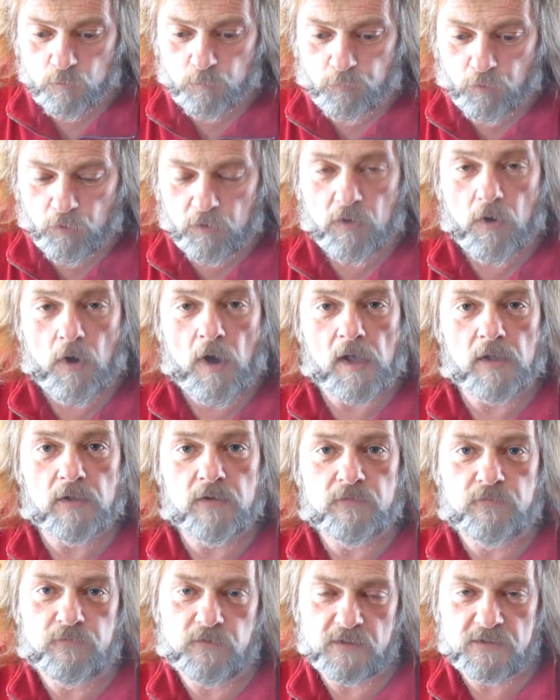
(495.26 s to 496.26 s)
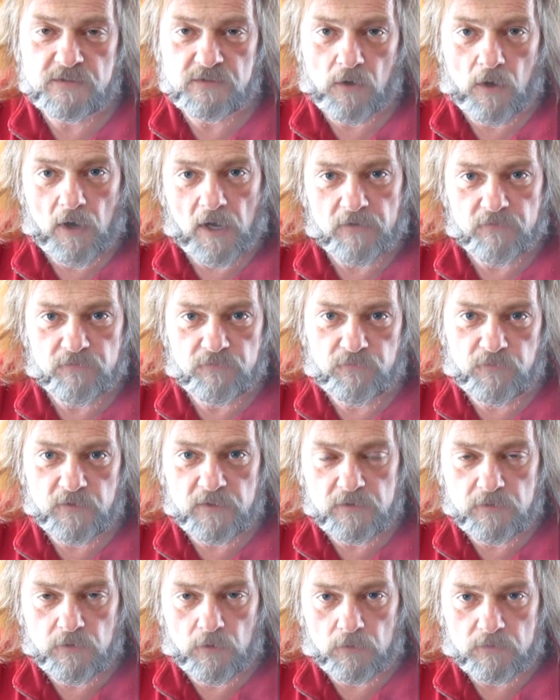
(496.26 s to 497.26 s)
put all of this on
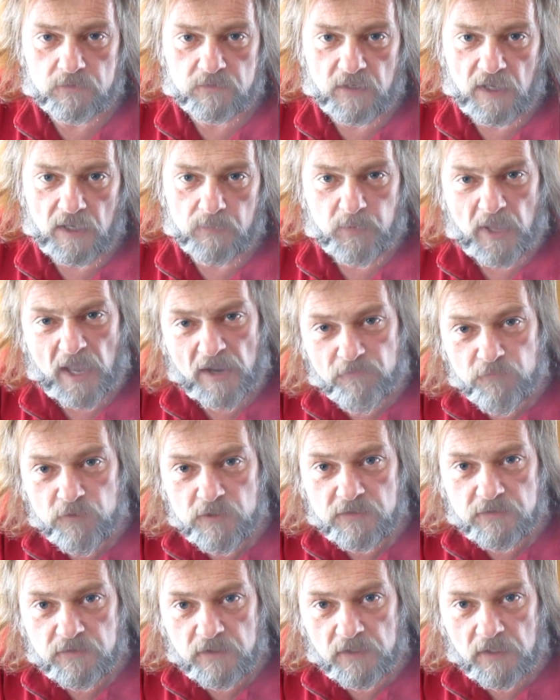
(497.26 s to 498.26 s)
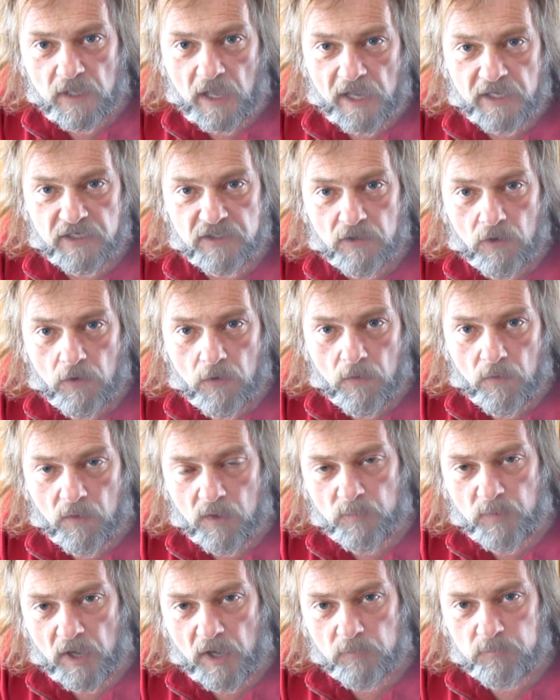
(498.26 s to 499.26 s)
videotape. Everything I know
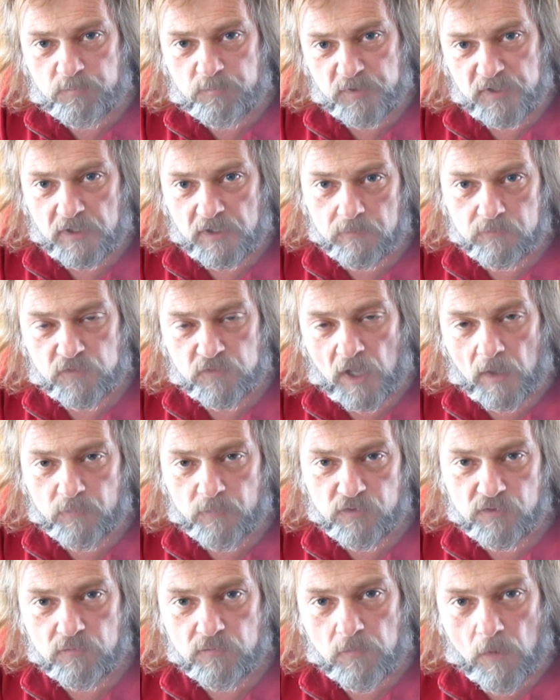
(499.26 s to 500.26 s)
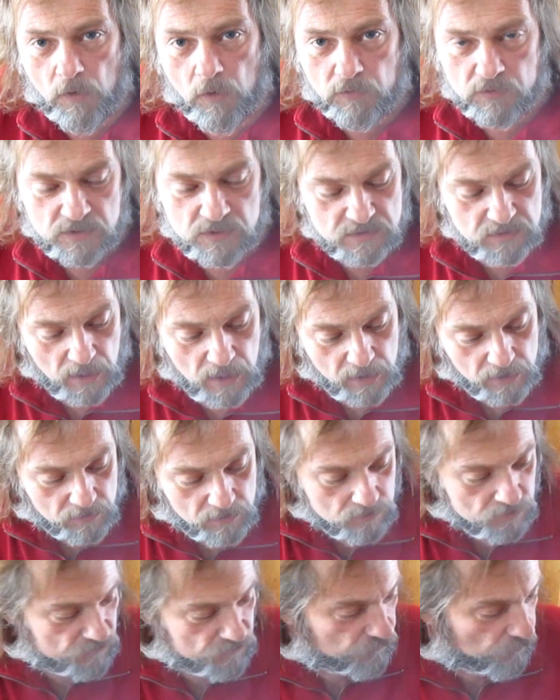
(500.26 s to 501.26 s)
about BMW
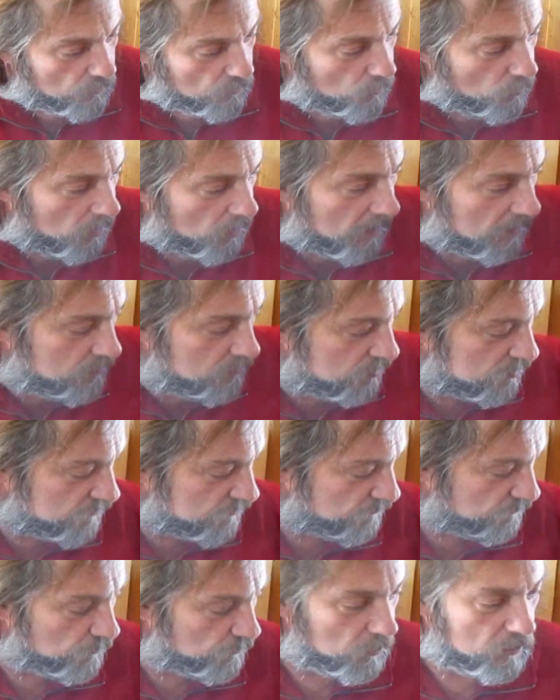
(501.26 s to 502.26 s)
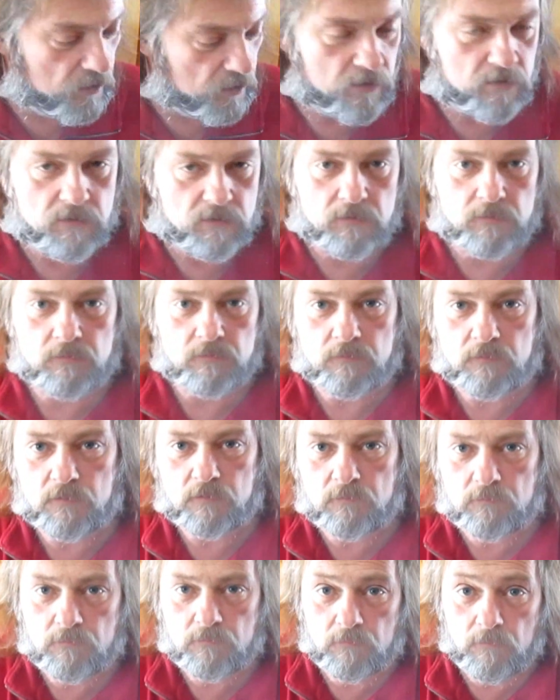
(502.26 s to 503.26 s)
motorcycles from when I was freaking
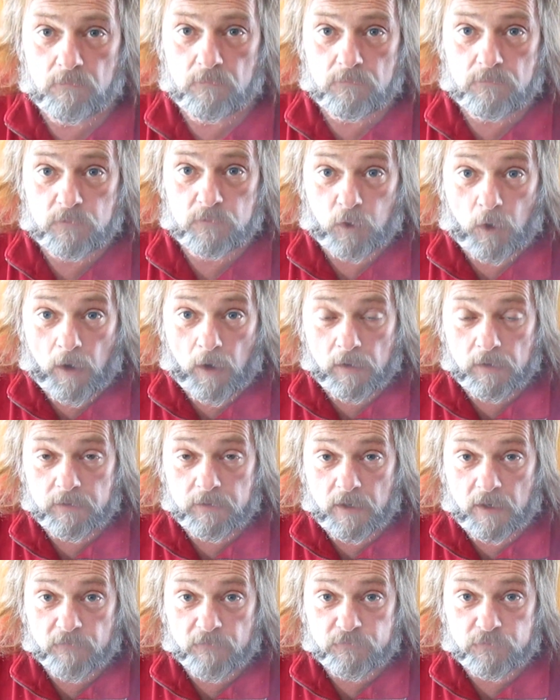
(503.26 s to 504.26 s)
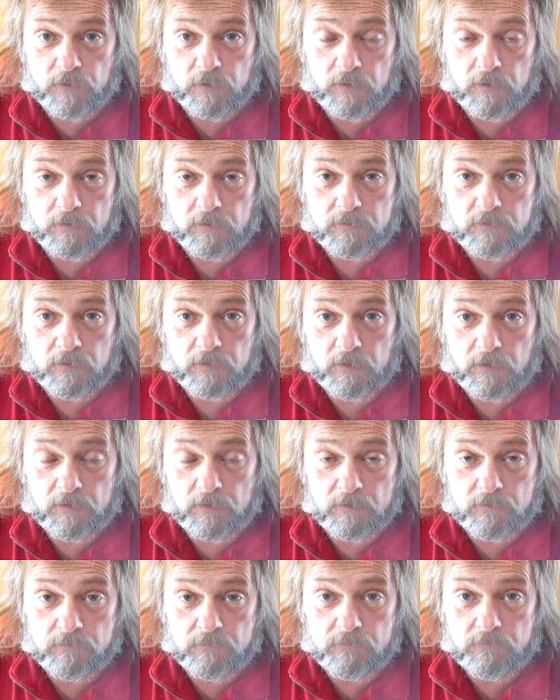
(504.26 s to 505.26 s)
tall enough
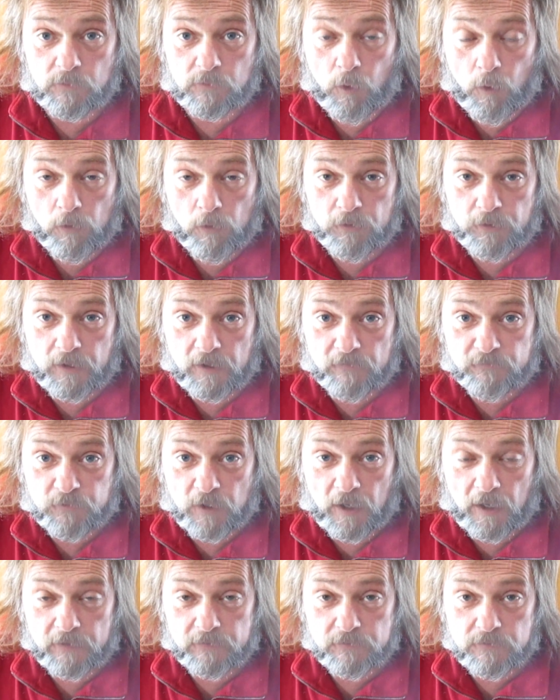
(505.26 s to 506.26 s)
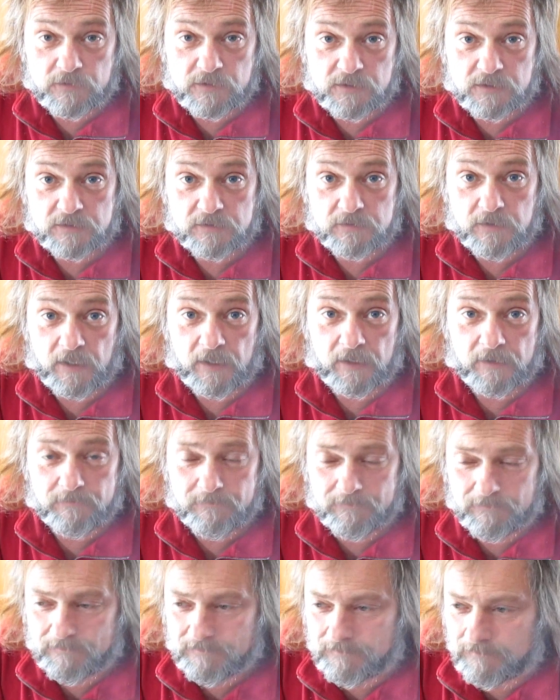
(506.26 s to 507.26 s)
old enough to understand.
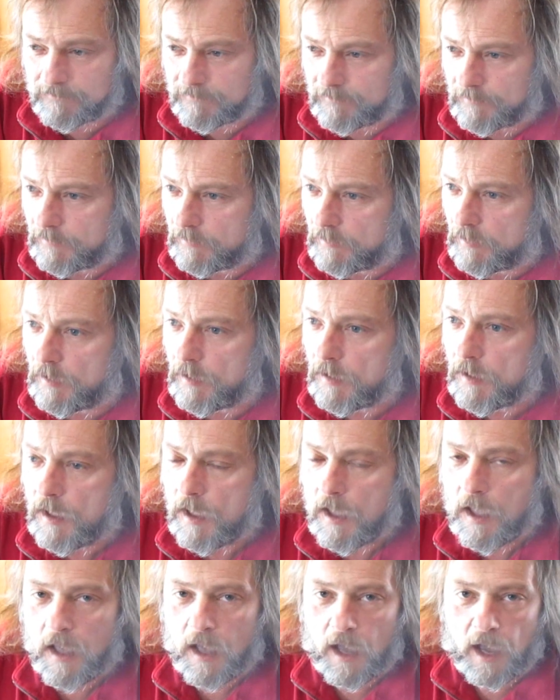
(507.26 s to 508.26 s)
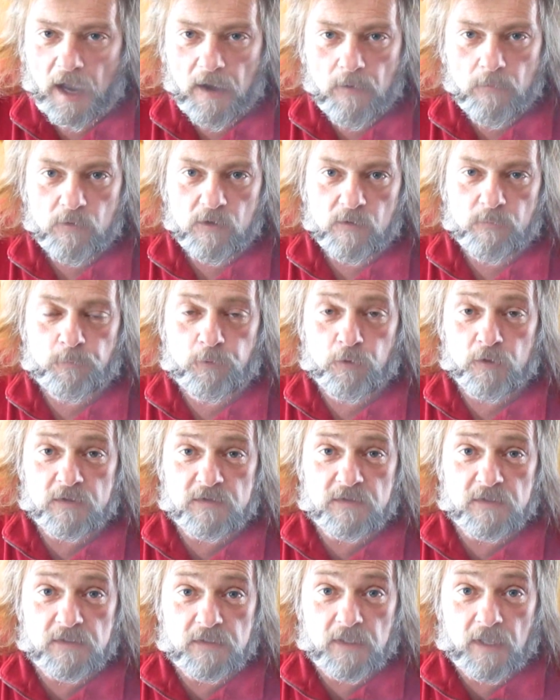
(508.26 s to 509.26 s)
I want to
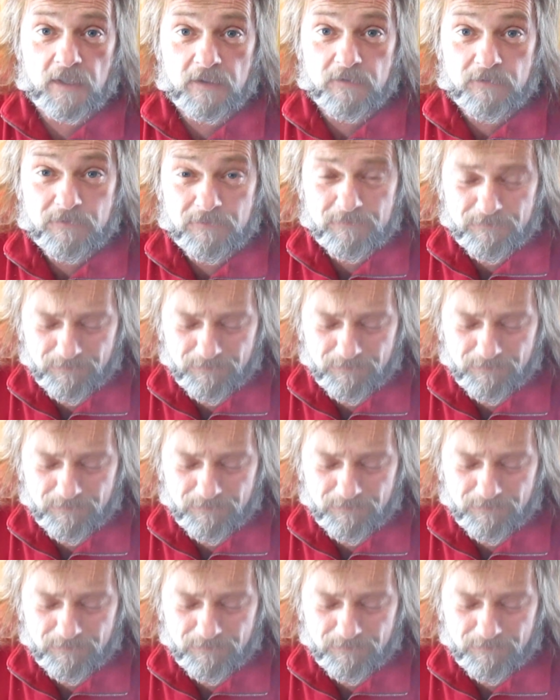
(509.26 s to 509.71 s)
put together,